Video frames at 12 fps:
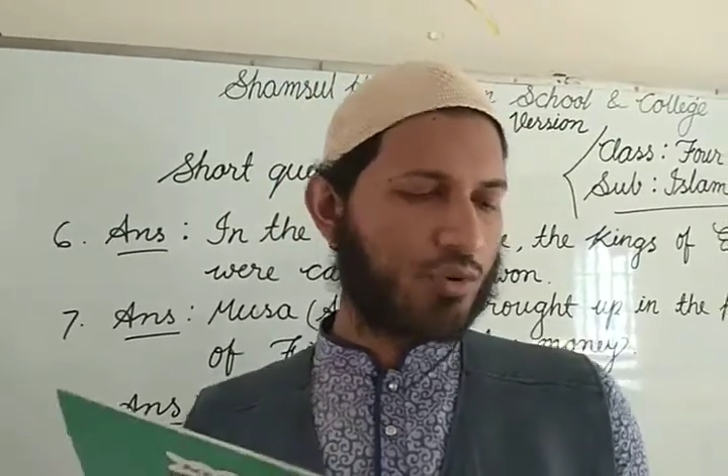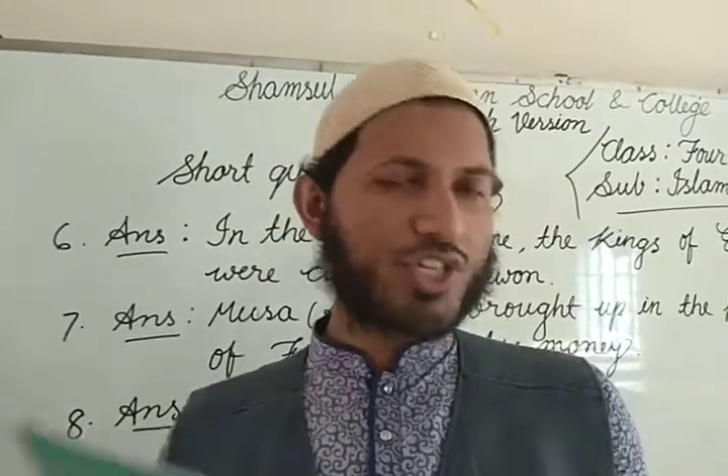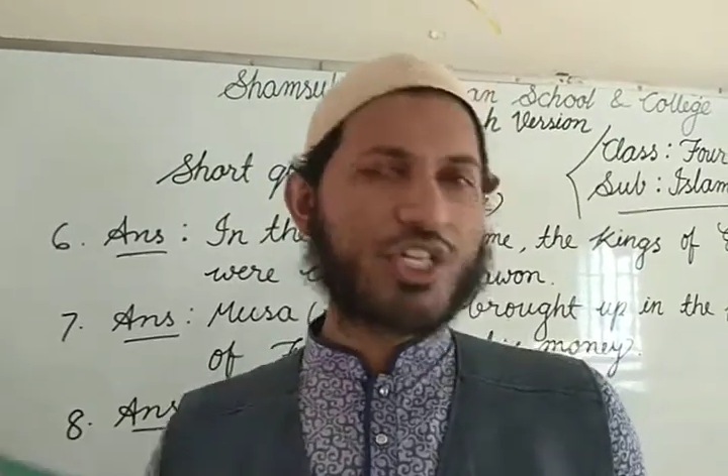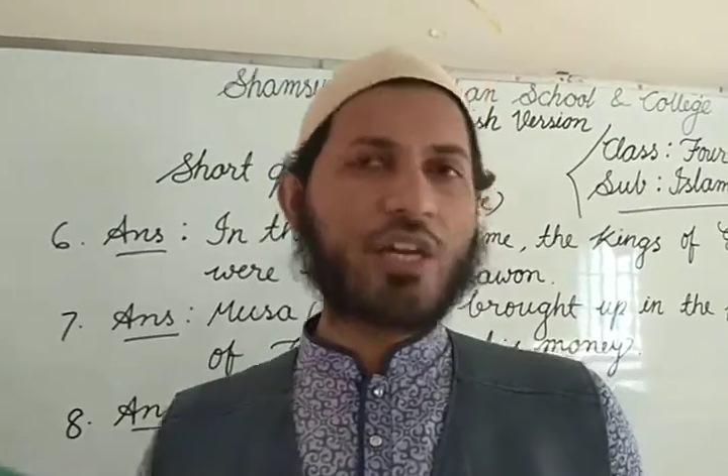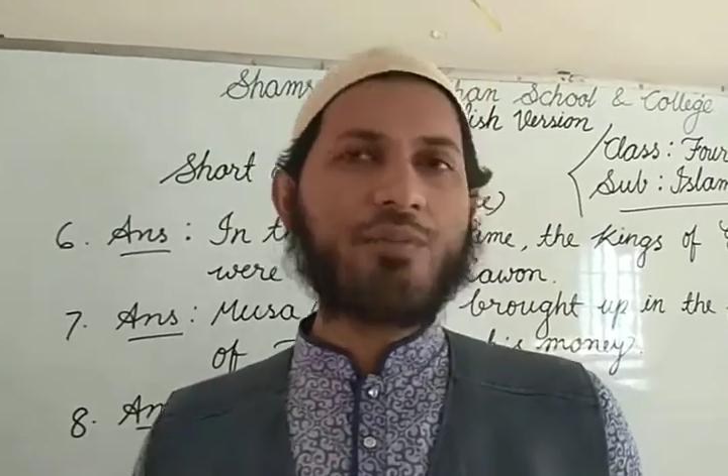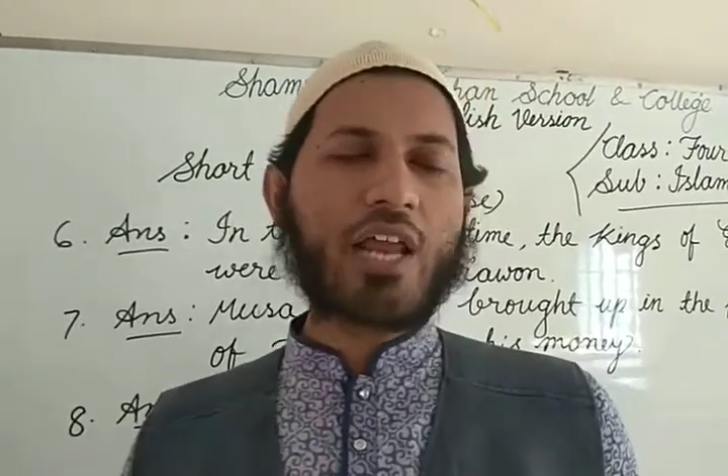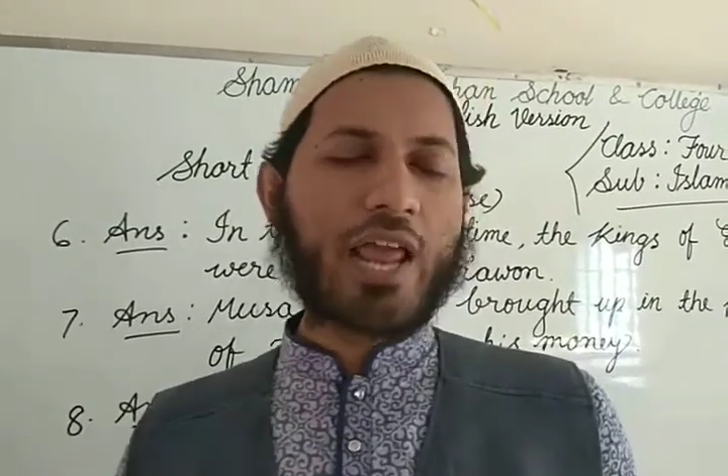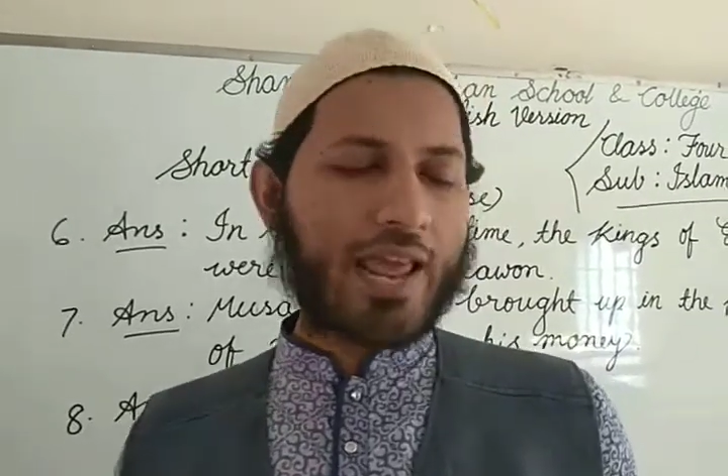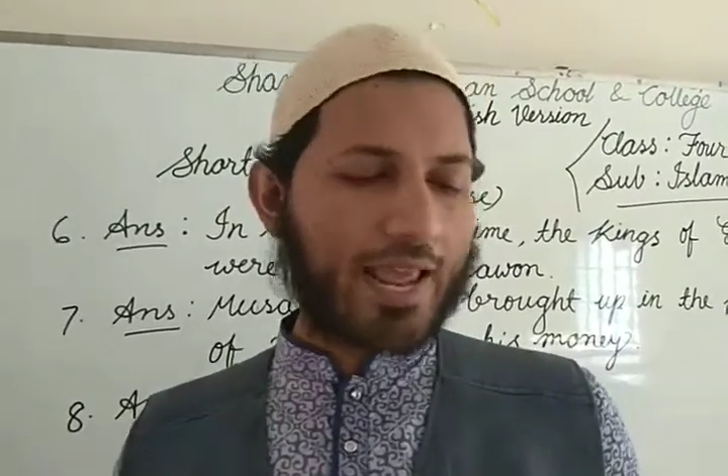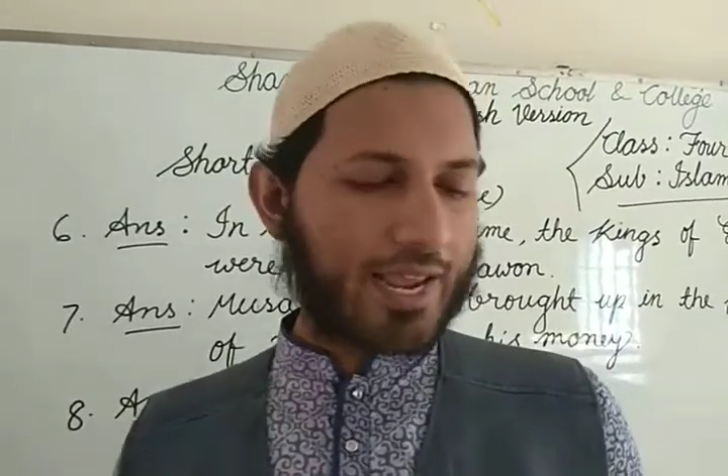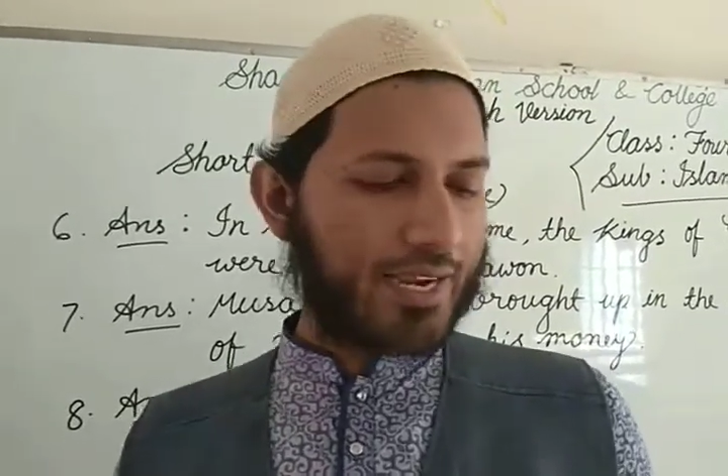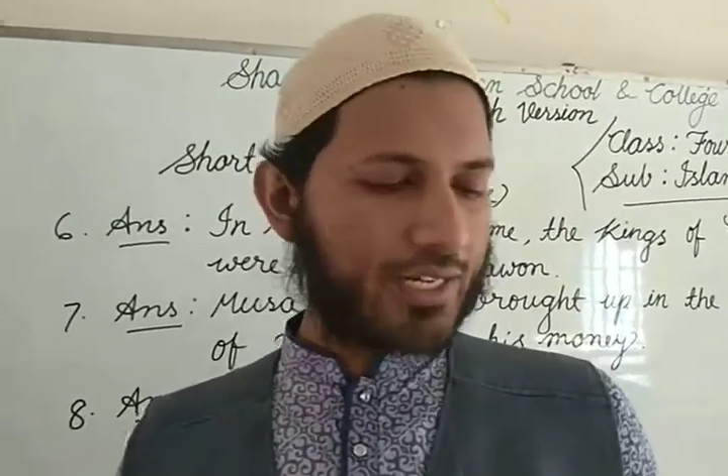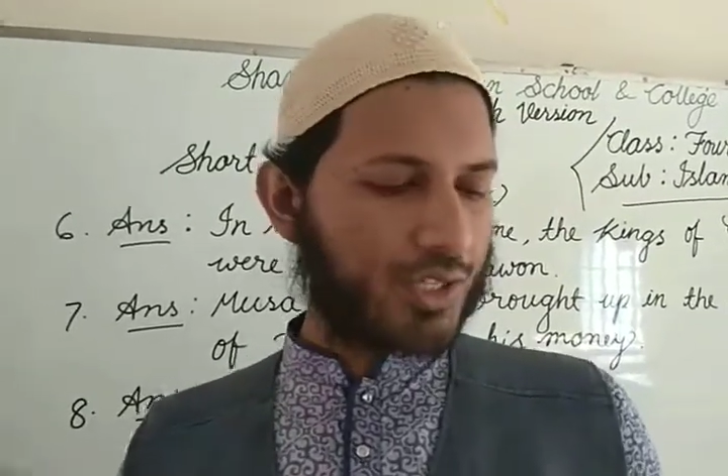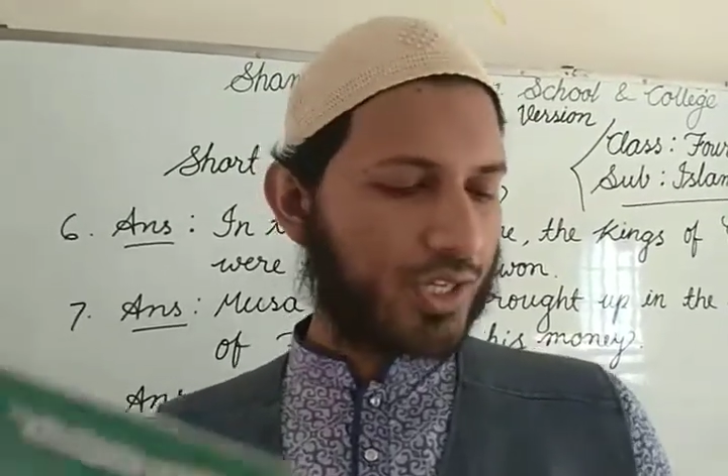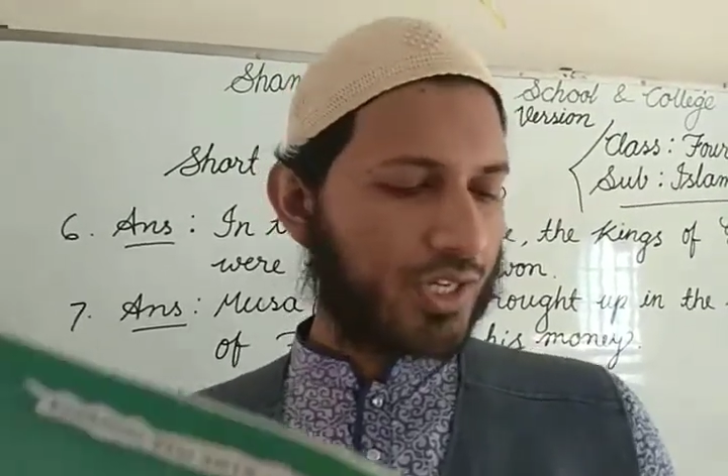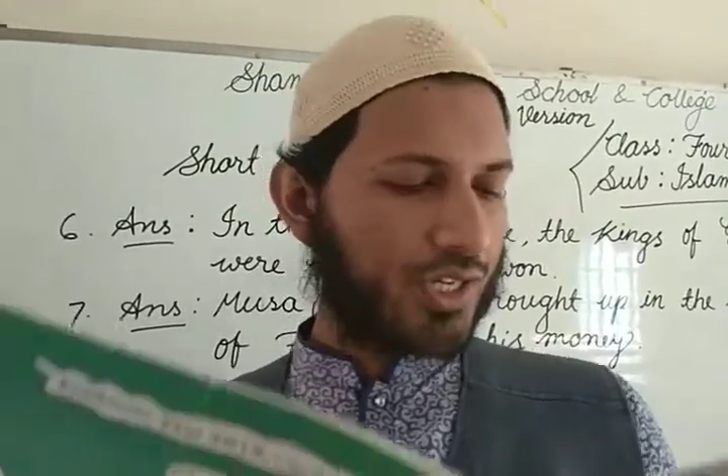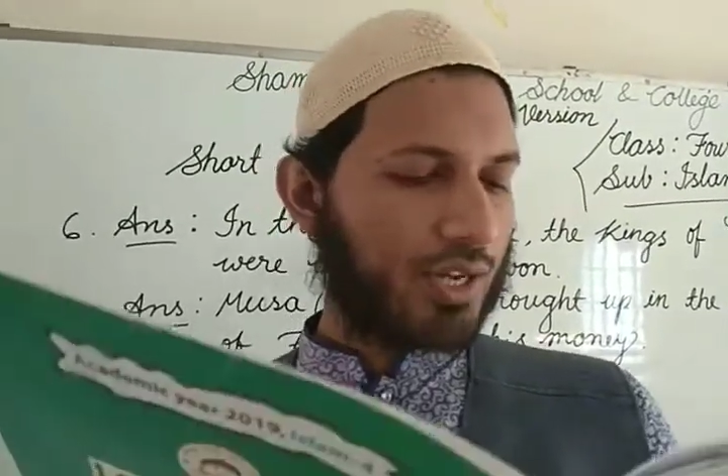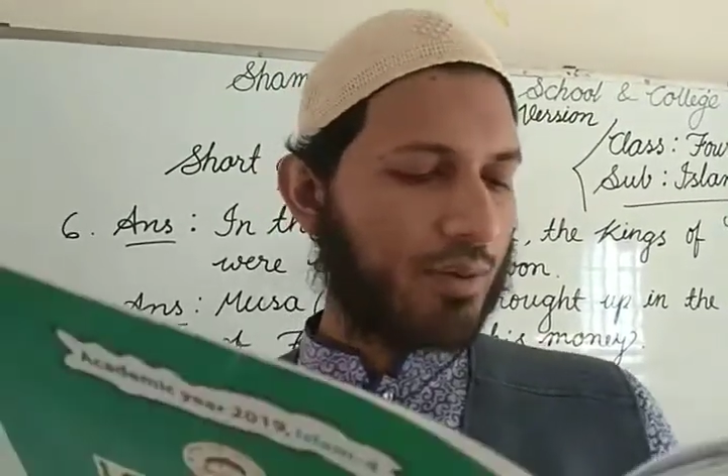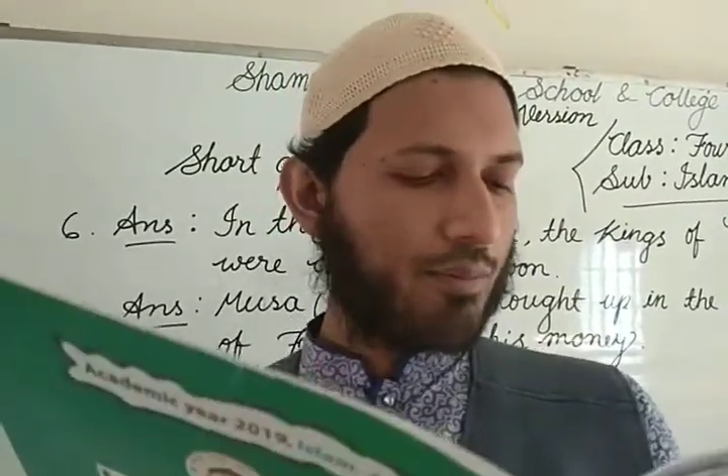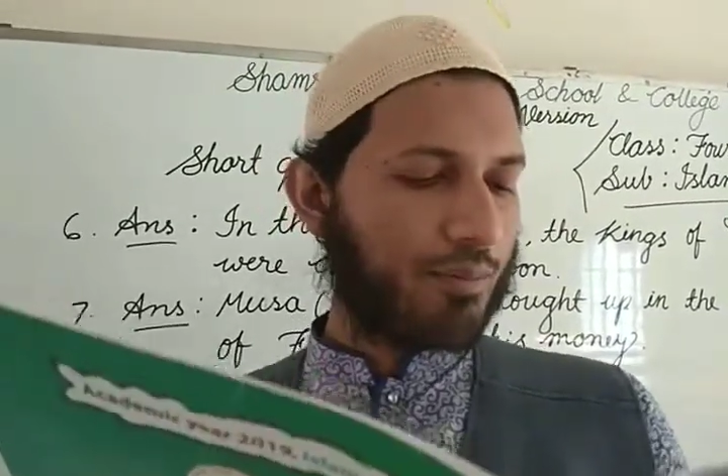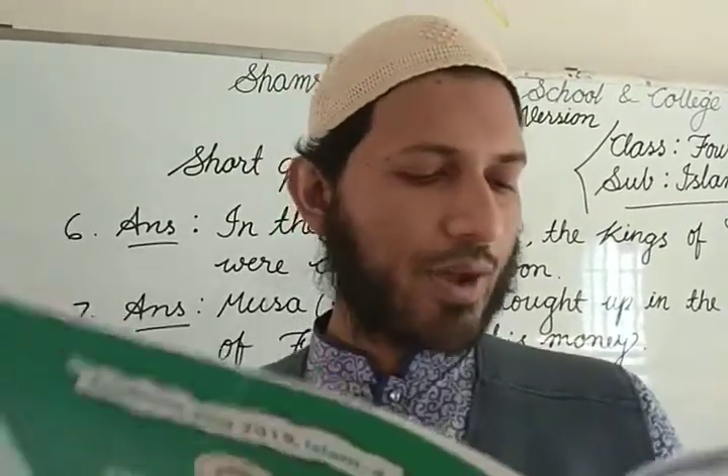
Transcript: Question number 8,